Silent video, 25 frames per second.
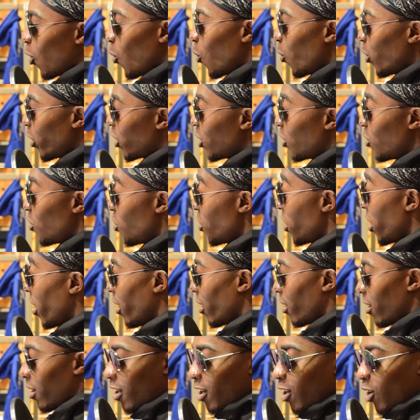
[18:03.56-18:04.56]
which is weird
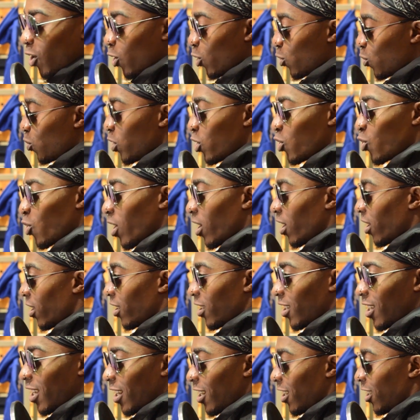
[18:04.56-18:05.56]
because we're trying to
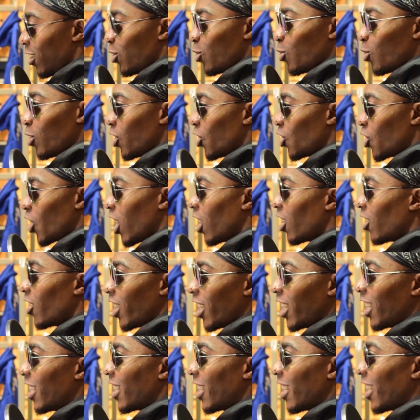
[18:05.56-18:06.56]
get into the jungle
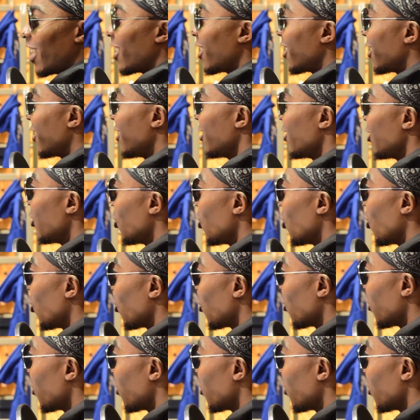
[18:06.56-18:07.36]
and get, you know,